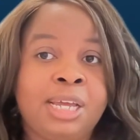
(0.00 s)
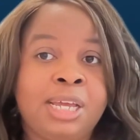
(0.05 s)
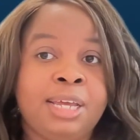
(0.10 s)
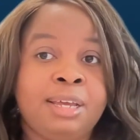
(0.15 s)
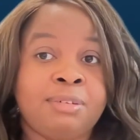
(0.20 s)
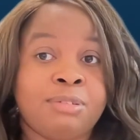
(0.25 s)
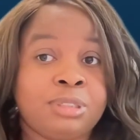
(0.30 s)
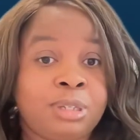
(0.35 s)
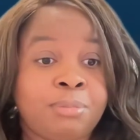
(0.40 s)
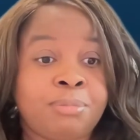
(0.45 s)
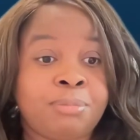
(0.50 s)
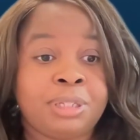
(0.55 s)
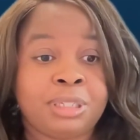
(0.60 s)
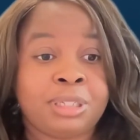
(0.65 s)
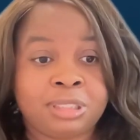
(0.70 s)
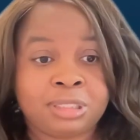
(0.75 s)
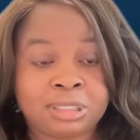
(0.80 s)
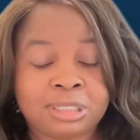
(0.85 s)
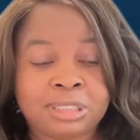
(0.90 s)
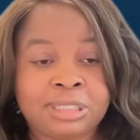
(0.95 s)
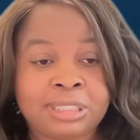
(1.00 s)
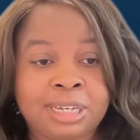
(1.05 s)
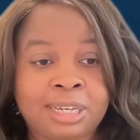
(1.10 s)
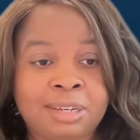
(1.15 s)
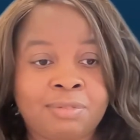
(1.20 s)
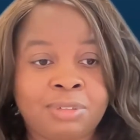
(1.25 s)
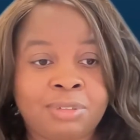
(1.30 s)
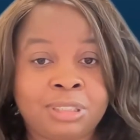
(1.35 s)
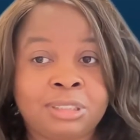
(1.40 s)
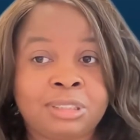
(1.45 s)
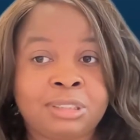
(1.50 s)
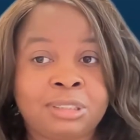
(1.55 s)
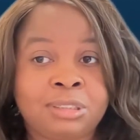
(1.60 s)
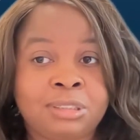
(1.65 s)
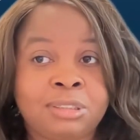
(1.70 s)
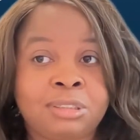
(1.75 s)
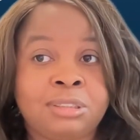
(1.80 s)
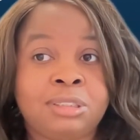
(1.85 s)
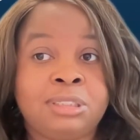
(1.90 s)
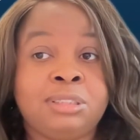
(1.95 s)
If something is a SEV, it is a
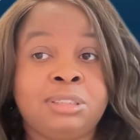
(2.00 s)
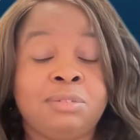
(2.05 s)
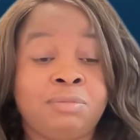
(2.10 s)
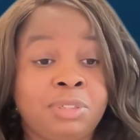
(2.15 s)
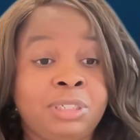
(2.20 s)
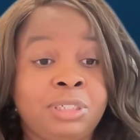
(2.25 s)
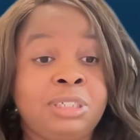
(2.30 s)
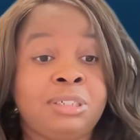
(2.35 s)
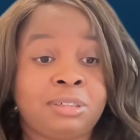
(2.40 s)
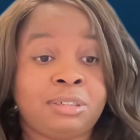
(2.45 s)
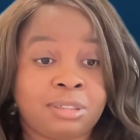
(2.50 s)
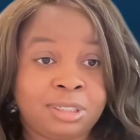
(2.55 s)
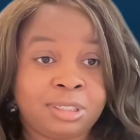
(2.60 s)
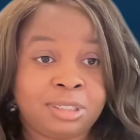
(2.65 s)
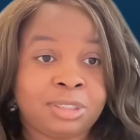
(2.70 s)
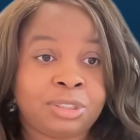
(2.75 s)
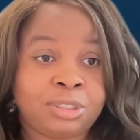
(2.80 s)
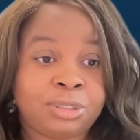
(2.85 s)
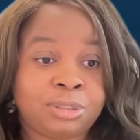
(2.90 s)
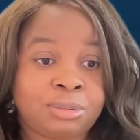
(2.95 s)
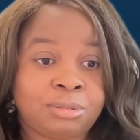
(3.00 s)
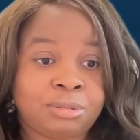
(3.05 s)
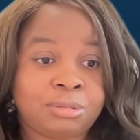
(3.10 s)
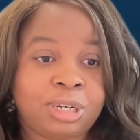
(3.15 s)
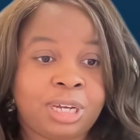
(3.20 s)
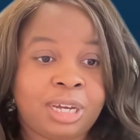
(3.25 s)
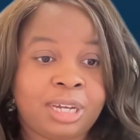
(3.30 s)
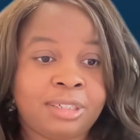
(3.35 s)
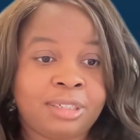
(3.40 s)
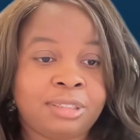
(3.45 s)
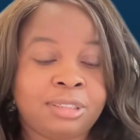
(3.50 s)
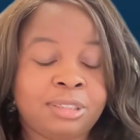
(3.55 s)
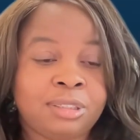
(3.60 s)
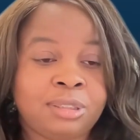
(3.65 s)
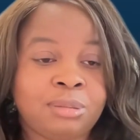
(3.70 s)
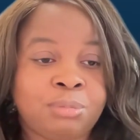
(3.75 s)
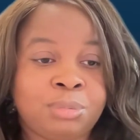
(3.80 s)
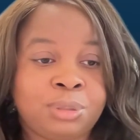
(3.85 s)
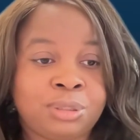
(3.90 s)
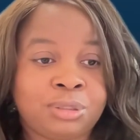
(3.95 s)
severe issue and it needs to
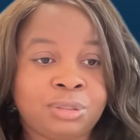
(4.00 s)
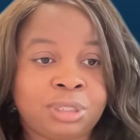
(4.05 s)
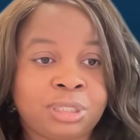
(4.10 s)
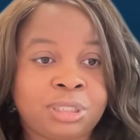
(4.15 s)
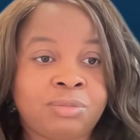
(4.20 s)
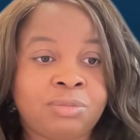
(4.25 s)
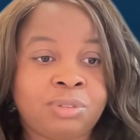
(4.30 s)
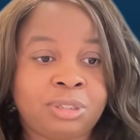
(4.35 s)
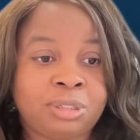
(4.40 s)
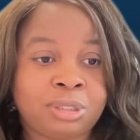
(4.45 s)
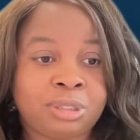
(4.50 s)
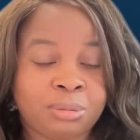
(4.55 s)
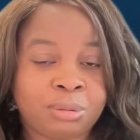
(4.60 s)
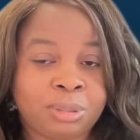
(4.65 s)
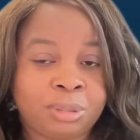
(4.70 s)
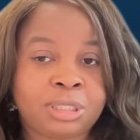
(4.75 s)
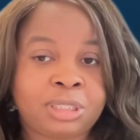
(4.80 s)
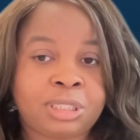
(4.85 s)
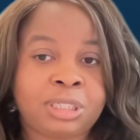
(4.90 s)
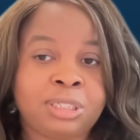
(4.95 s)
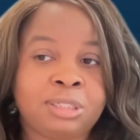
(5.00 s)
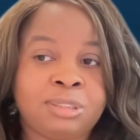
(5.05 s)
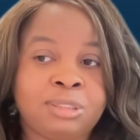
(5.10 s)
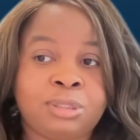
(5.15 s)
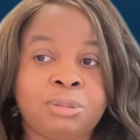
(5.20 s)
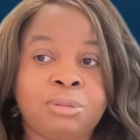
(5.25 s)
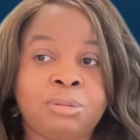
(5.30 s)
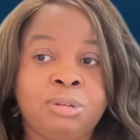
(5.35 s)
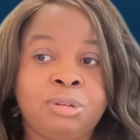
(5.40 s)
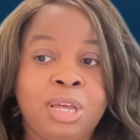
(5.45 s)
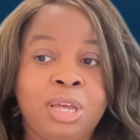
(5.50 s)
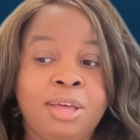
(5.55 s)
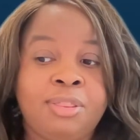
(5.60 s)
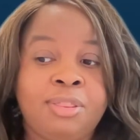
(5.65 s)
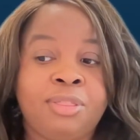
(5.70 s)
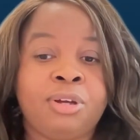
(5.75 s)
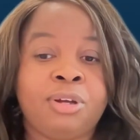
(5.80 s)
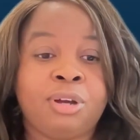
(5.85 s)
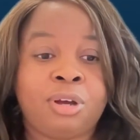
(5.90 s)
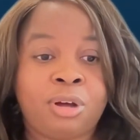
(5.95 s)
be addressed very quickly. And so
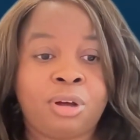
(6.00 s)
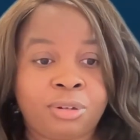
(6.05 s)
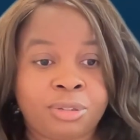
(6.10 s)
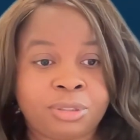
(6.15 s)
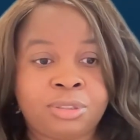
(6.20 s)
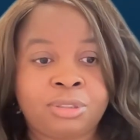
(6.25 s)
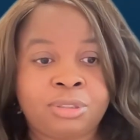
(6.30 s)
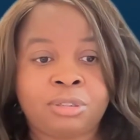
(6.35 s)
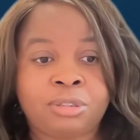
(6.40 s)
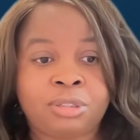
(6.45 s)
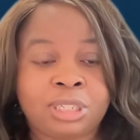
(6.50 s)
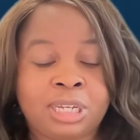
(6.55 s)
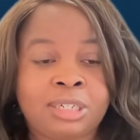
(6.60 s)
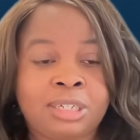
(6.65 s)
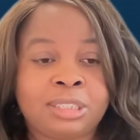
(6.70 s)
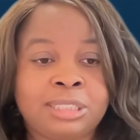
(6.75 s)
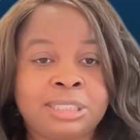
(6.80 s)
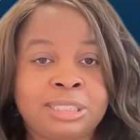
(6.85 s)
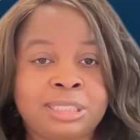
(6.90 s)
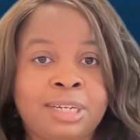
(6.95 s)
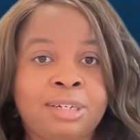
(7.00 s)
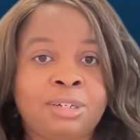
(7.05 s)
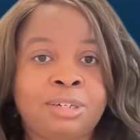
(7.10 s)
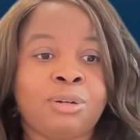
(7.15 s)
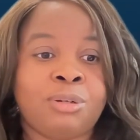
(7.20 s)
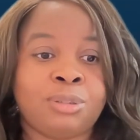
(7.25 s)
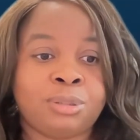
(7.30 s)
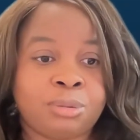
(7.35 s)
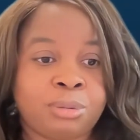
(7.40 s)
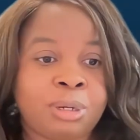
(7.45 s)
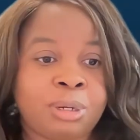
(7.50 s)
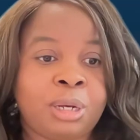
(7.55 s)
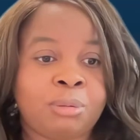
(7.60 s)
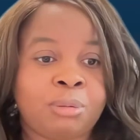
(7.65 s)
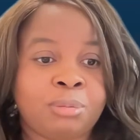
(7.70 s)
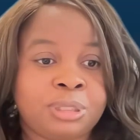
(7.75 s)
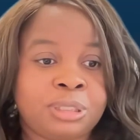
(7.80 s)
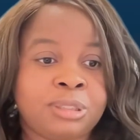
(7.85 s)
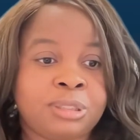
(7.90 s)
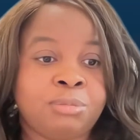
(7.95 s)
the culture that is set also
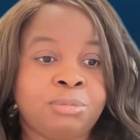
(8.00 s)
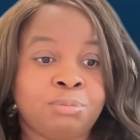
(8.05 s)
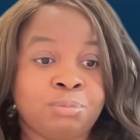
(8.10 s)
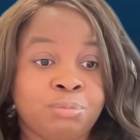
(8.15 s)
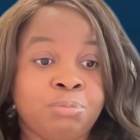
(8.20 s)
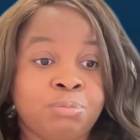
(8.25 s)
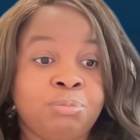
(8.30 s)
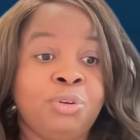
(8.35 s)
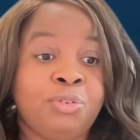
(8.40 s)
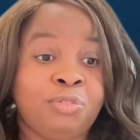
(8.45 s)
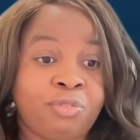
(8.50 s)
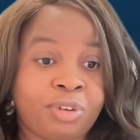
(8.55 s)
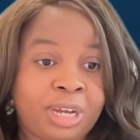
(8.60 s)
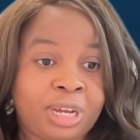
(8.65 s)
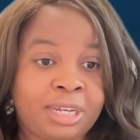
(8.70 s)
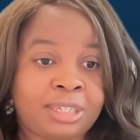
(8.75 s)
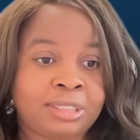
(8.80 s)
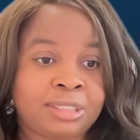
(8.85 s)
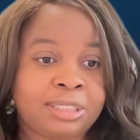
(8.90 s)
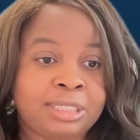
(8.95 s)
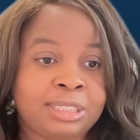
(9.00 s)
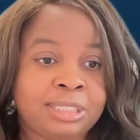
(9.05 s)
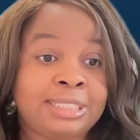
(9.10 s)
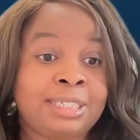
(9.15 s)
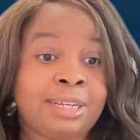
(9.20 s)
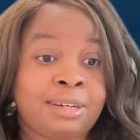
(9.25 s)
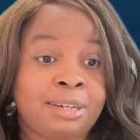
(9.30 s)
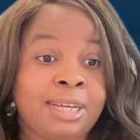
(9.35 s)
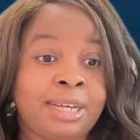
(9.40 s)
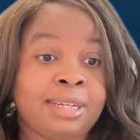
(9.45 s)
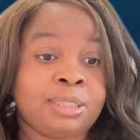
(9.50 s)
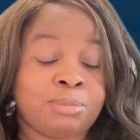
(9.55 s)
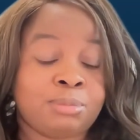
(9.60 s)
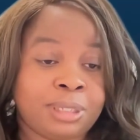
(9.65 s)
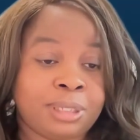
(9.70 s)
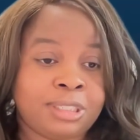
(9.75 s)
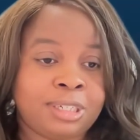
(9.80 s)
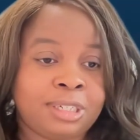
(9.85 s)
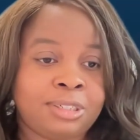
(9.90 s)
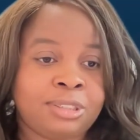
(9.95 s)
helps us move fast and set
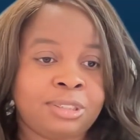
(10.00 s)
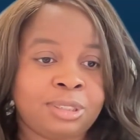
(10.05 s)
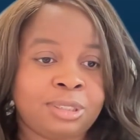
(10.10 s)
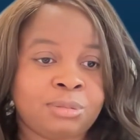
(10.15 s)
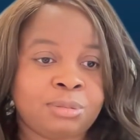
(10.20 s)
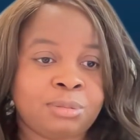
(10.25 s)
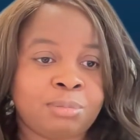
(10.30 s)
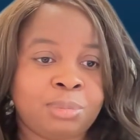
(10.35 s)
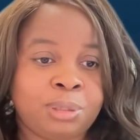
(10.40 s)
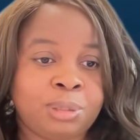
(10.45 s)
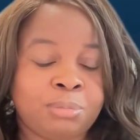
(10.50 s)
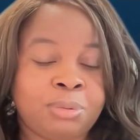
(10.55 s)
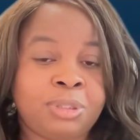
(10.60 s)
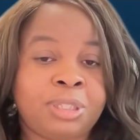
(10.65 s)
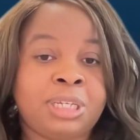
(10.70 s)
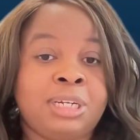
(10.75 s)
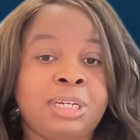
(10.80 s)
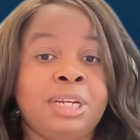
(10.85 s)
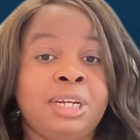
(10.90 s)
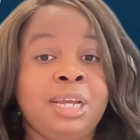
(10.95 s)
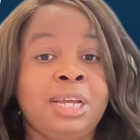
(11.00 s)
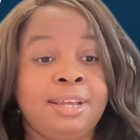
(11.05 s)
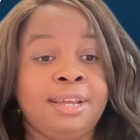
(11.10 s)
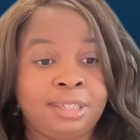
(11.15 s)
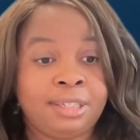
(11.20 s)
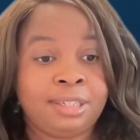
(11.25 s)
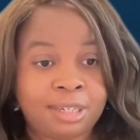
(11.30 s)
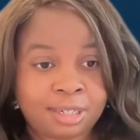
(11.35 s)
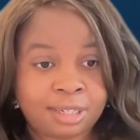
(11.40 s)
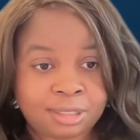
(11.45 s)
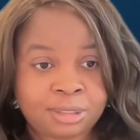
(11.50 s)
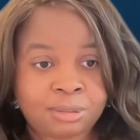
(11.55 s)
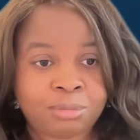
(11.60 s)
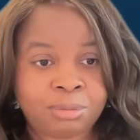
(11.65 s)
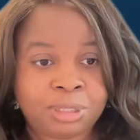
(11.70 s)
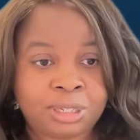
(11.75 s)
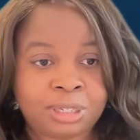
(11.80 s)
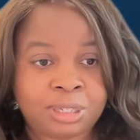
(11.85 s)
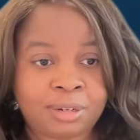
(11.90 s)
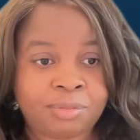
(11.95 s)
expectations with people that, yes, we
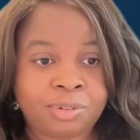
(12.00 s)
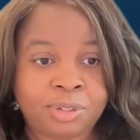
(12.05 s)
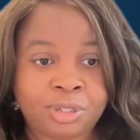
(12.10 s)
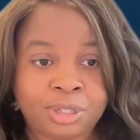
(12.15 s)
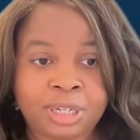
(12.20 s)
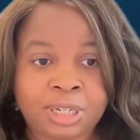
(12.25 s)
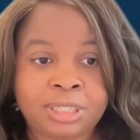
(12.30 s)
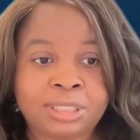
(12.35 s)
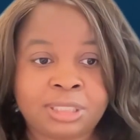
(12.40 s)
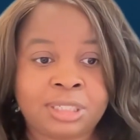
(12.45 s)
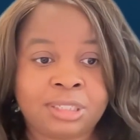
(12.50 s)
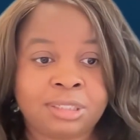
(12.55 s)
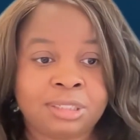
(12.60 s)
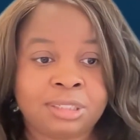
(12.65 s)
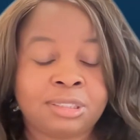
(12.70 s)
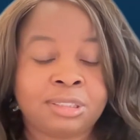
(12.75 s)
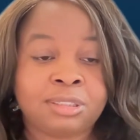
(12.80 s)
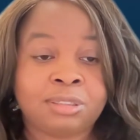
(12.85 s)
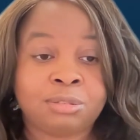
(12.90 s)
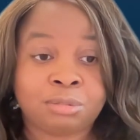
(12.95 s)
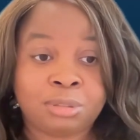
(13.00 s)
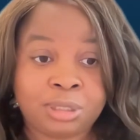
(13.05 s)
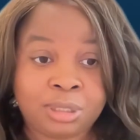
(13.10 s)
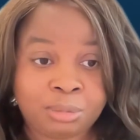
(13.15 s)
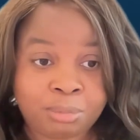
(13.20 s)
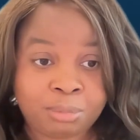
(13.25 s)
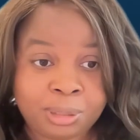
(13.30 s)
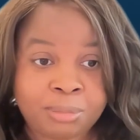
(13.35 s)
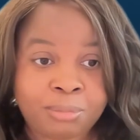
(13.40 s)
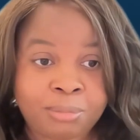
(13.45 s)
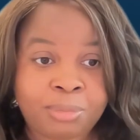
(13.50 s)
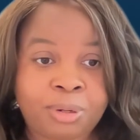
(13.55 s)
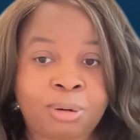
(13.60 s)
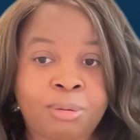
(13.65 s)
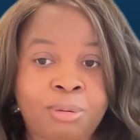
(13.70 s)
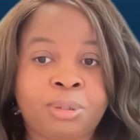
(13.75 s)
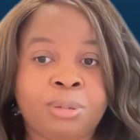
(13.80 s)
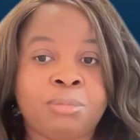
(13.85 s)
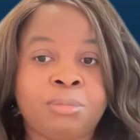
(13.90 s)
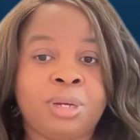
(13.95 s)
have realized that this is a really big
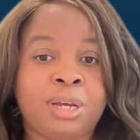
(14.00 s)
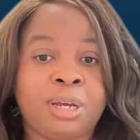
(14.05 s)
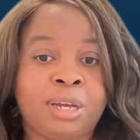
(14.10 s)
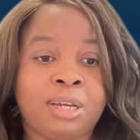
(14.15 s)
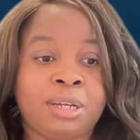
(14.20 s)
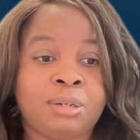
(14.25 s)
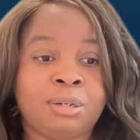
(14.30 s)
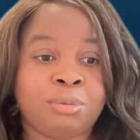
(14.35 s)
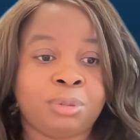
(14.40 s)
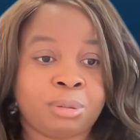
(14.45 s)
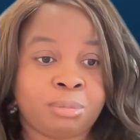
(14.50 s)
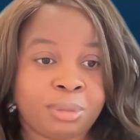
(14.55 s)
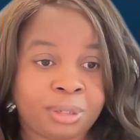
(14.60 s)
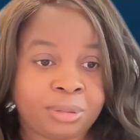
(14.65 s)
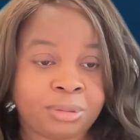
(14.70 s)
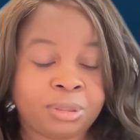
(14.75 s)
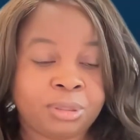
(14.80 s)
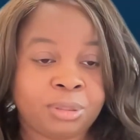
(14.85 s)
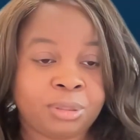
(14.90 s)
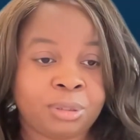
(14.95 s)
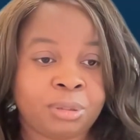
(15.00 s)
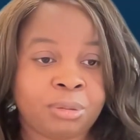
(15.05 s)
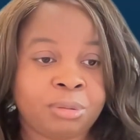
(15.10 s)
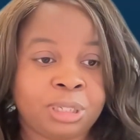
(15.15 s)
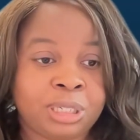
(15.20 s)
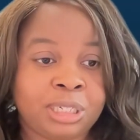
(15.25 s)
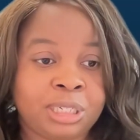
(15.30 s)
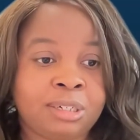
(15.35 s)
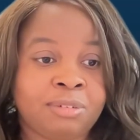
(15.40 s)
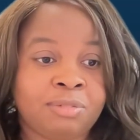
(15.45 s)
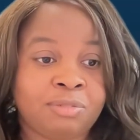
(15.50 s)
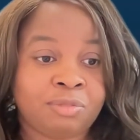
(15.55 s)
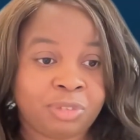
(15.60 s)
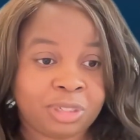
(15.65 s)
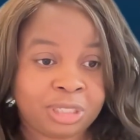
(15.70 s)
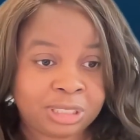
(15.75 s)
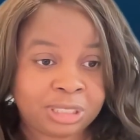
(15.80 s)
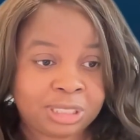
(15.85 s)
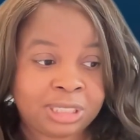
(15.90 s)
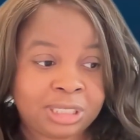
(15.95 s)
problem and we're about to go in and
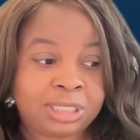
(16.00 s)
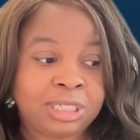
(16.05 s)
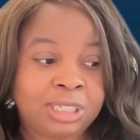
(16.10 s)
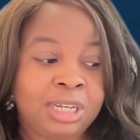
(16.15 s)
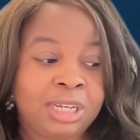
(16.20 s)
fix it.